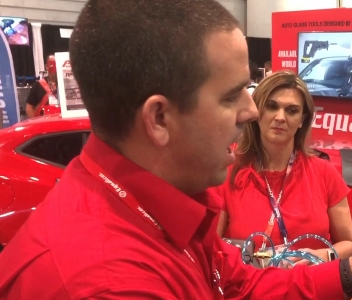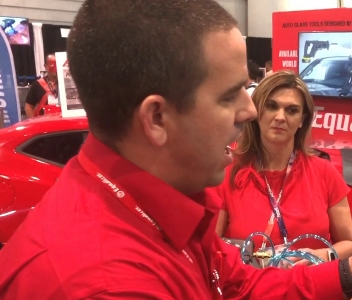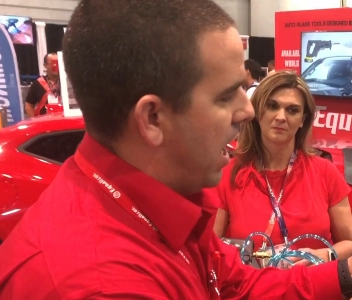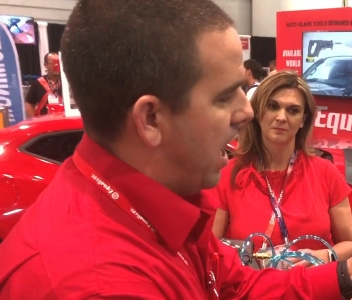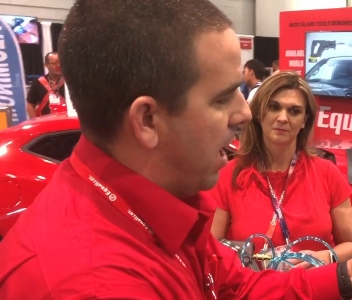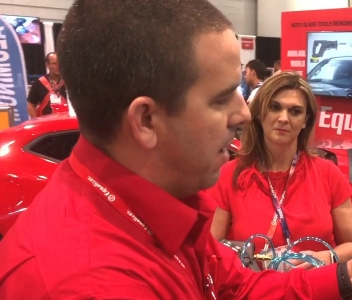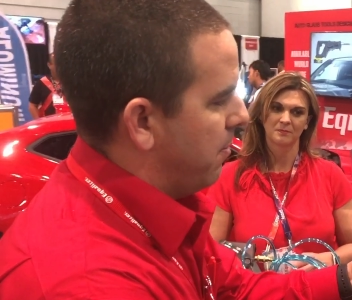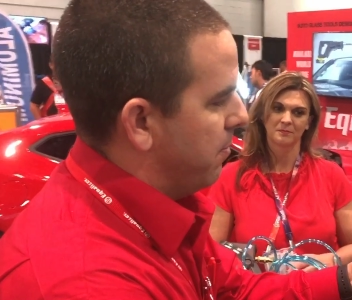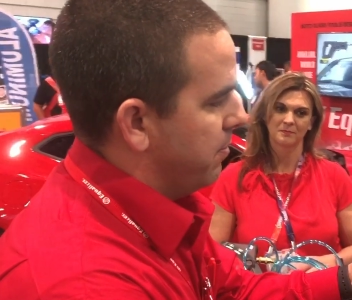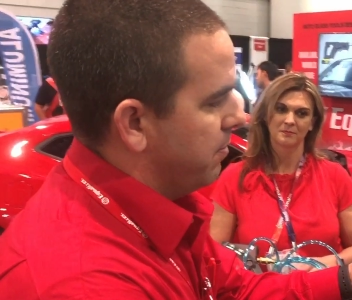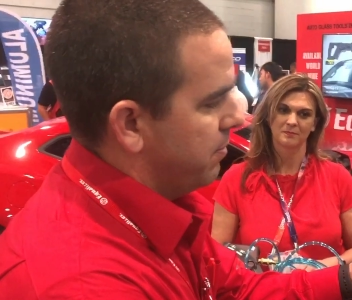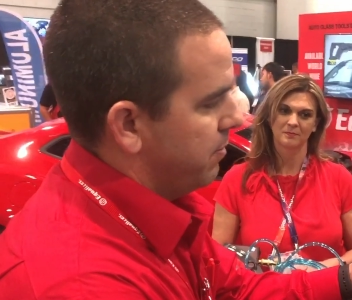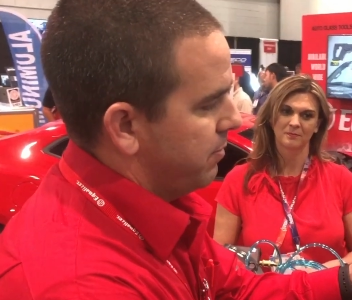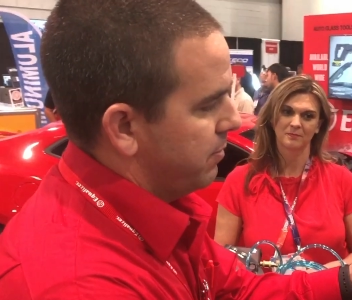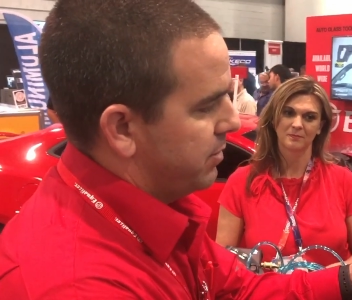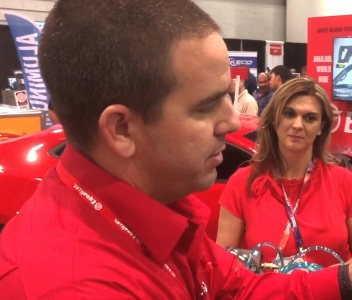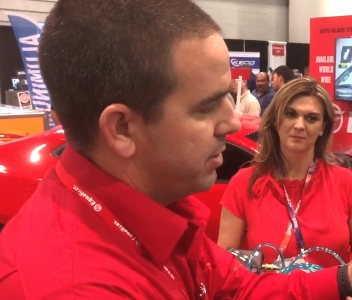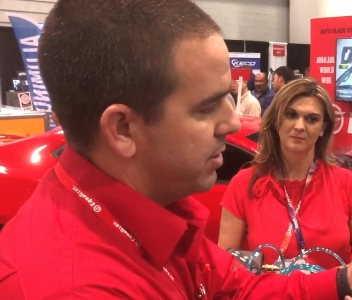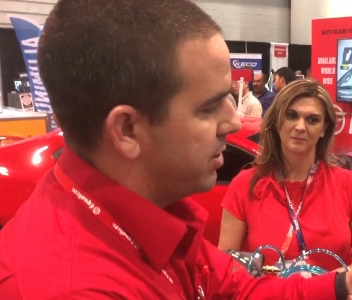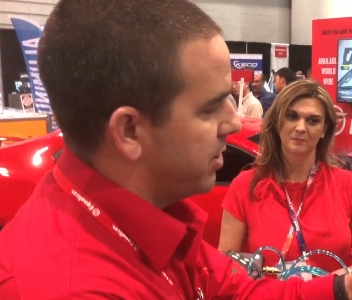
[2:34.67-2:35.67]
Speaker 1: Um,
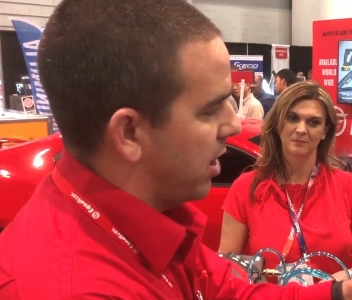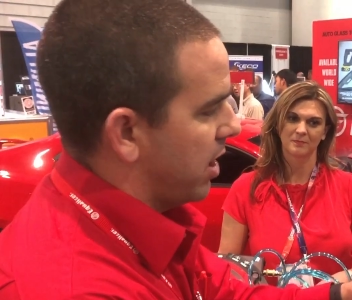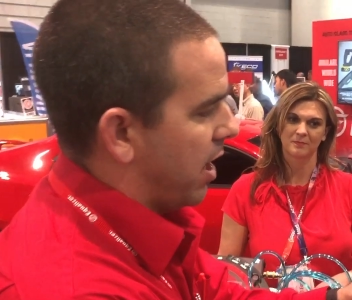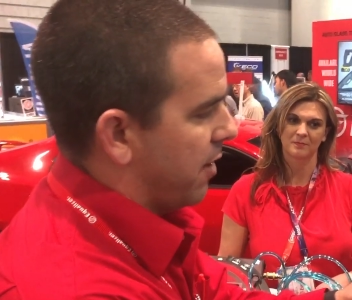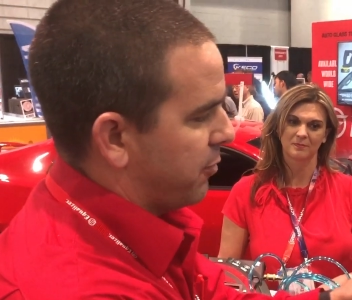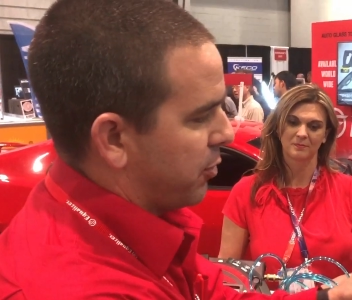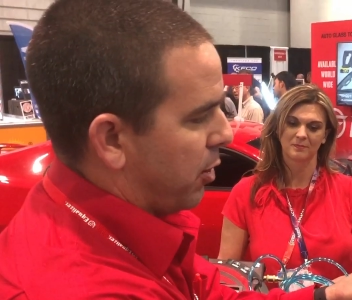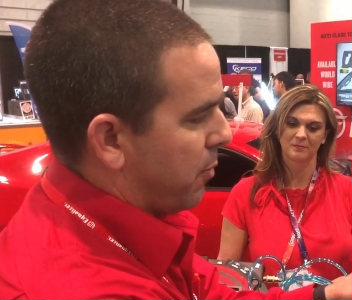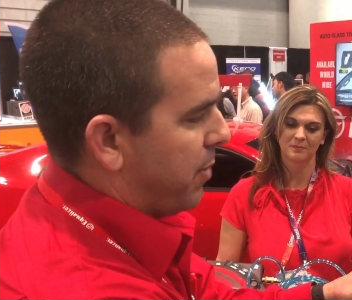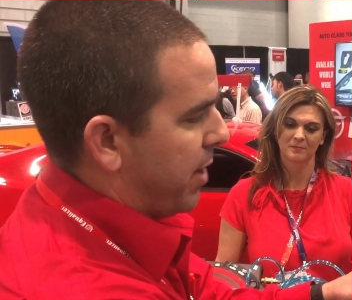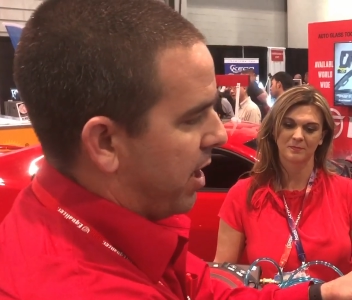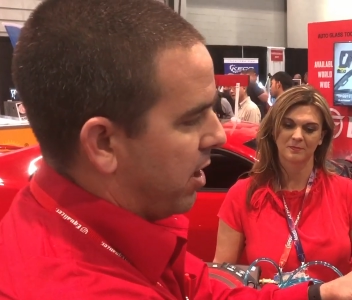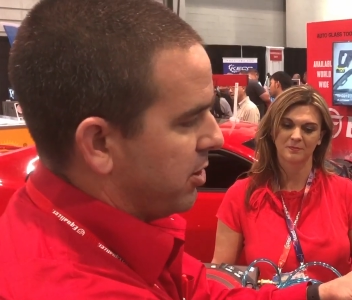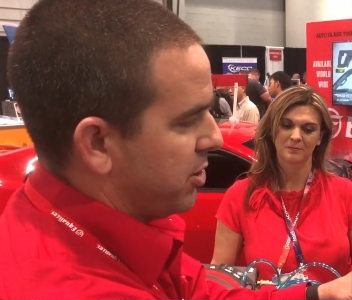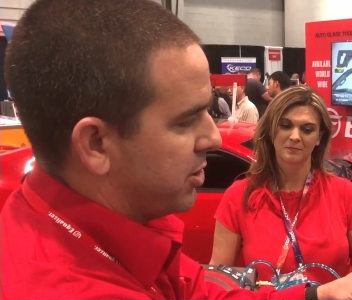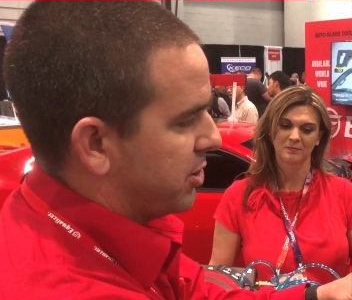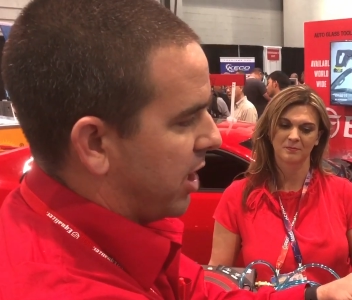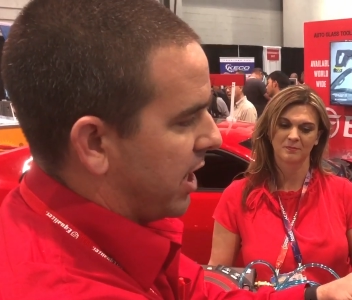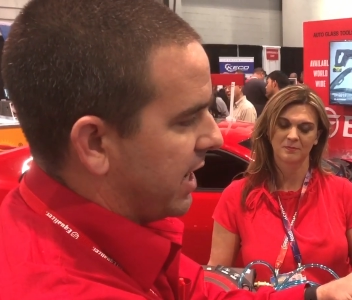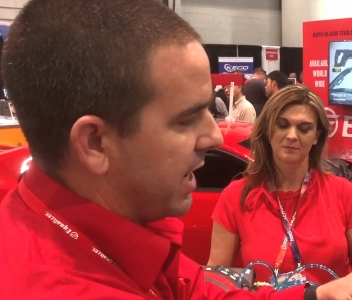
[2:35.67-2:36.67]
start off the repair,
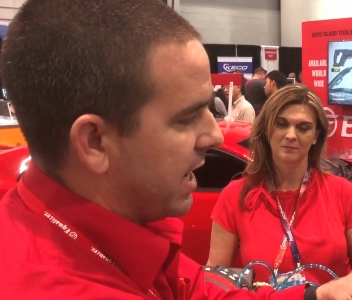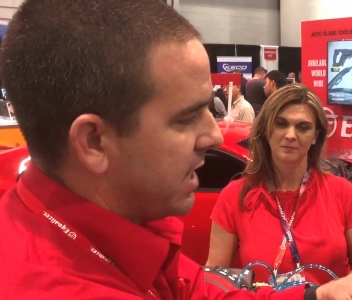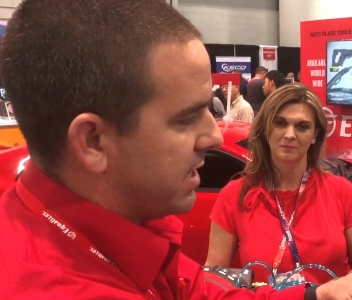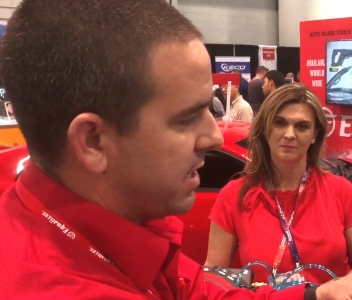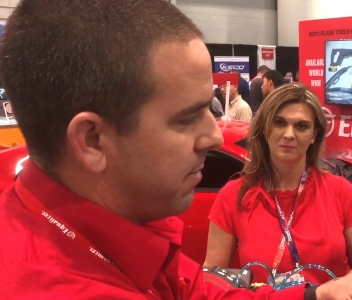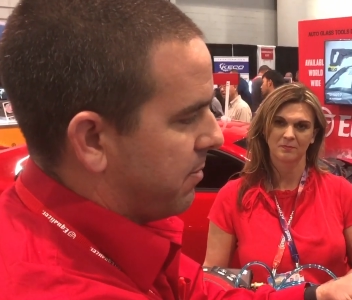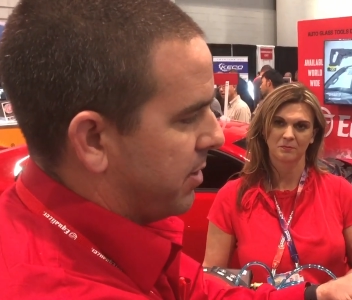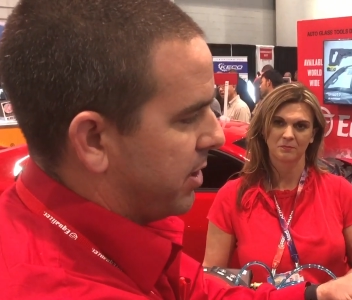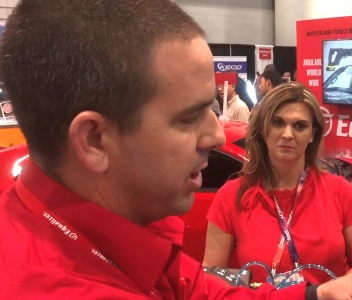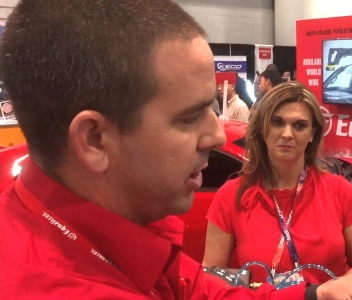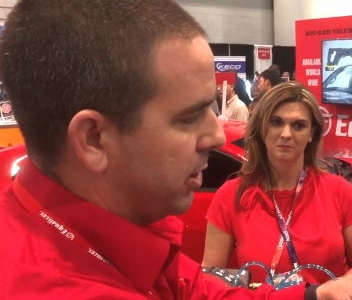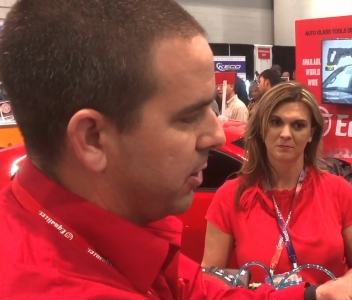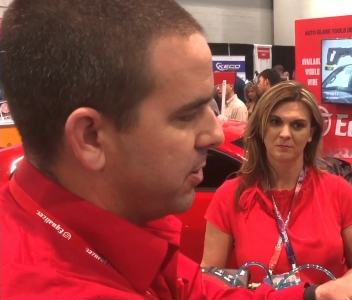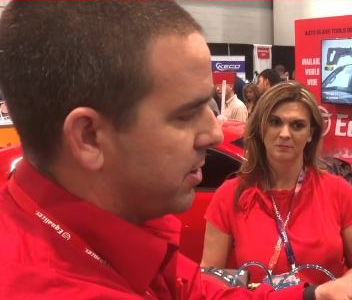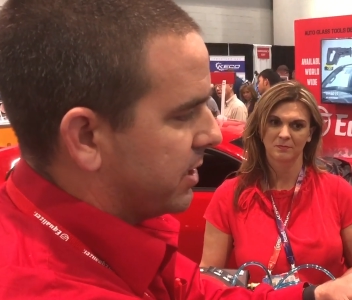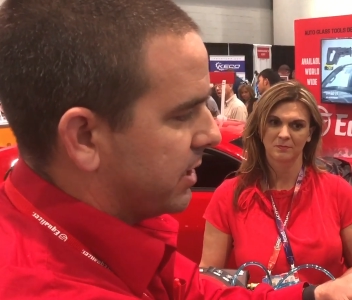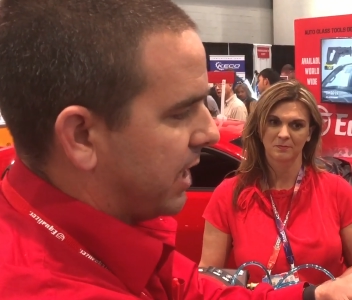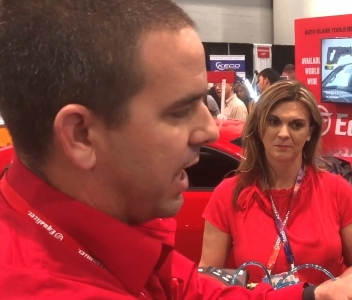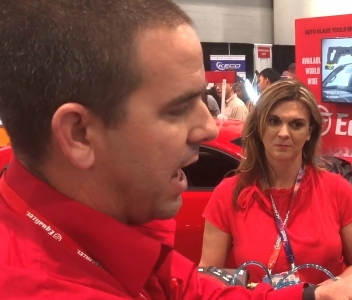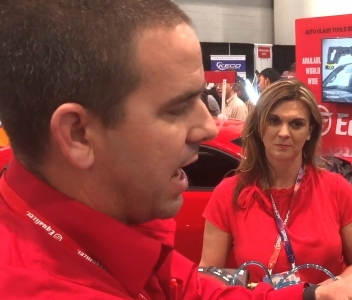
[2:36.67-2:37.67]
just try to get some of the
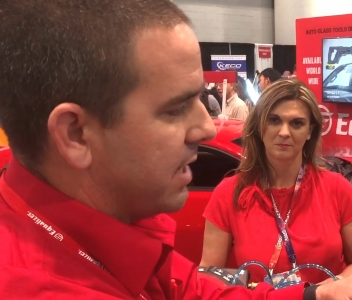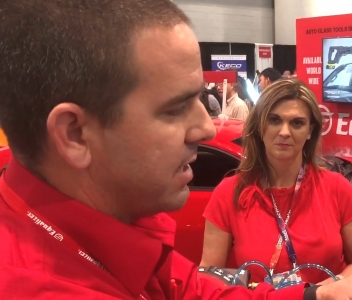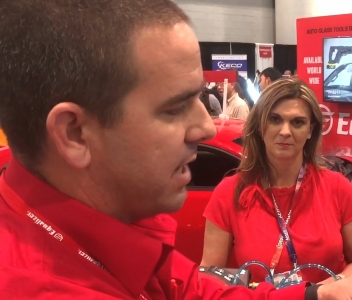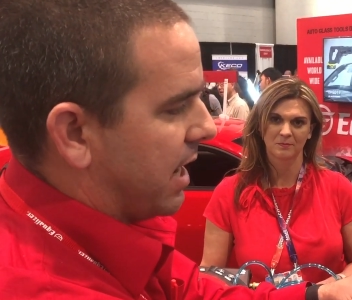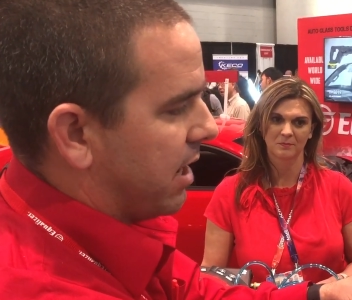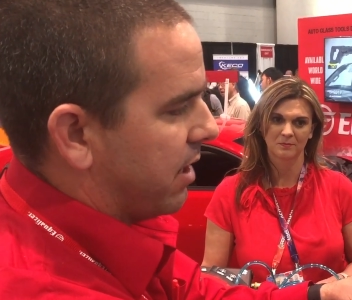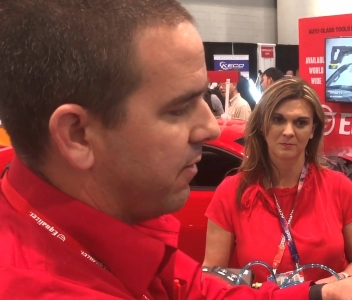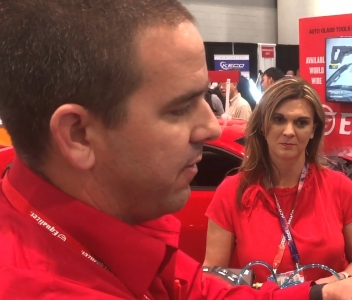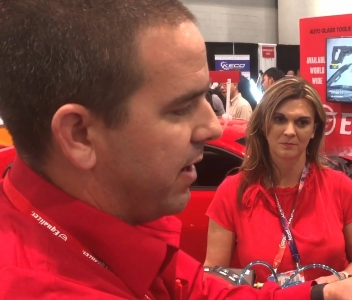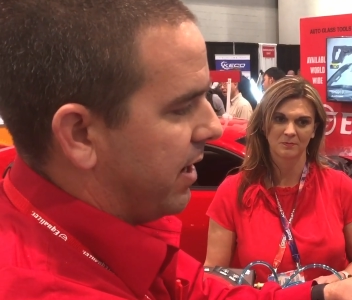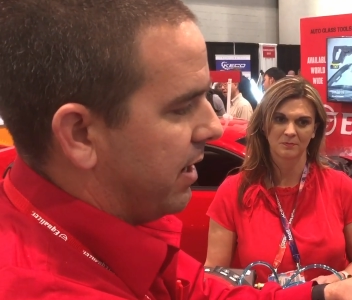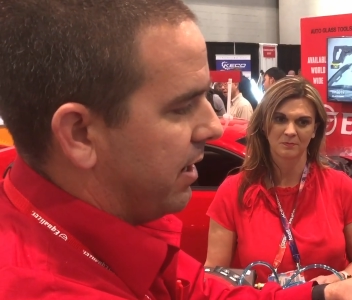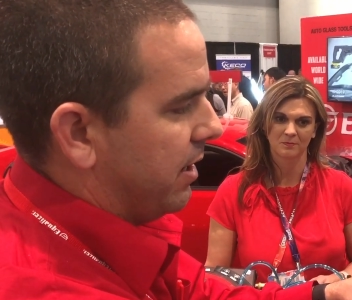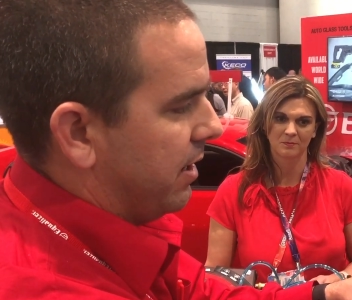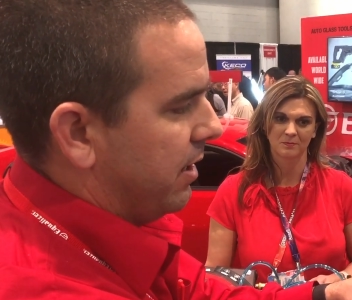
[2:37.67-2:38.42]
loose glass out of it.